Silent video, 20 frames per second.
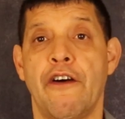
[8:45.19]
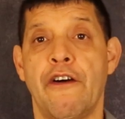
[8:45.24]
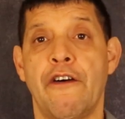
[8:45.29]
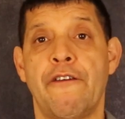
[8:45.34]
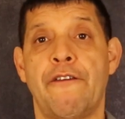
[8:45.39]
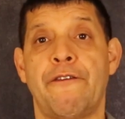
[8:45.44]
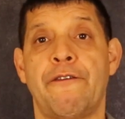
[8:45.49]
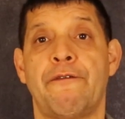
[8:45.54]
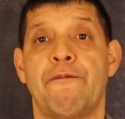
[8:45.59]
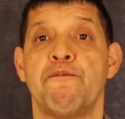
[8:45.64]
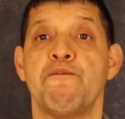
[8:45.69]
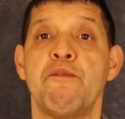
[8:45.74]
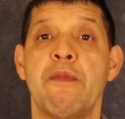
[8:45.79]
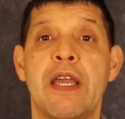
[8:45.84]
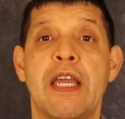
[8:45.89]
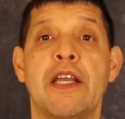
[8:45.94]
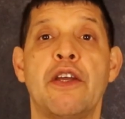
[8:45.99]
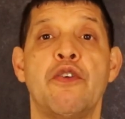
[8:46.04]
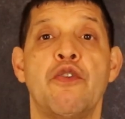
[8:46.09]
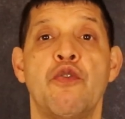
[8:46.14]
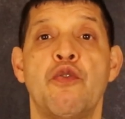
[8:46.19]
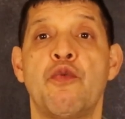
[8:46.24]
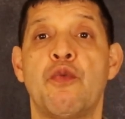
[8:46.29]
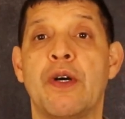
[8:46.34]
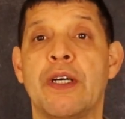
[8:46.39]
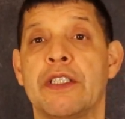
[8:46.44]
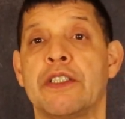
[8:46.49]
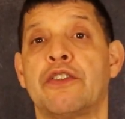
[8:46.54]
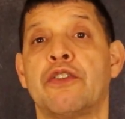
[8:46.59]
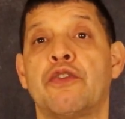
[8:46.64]
of men who
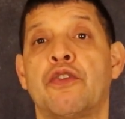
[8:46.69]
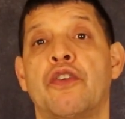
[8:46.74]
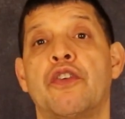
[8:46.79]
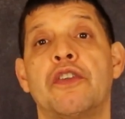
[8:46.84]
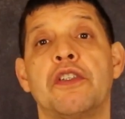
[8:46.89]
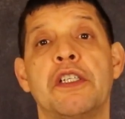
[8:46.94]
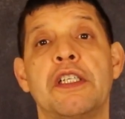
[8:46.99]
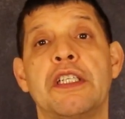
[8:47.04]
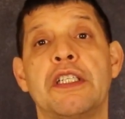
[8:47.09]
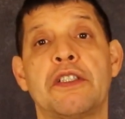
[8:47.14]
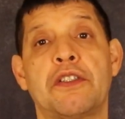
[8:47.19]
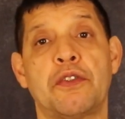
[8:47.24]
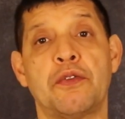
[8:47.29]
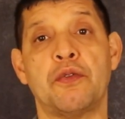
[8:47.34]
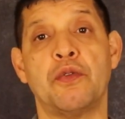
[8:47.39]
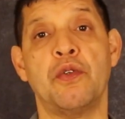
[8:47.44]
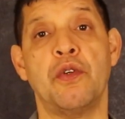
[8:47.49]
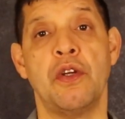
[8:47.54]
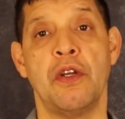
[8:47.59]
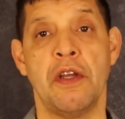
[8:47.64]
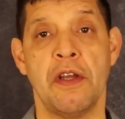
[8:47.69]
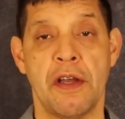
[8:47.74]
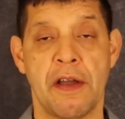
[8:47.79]
wants to go into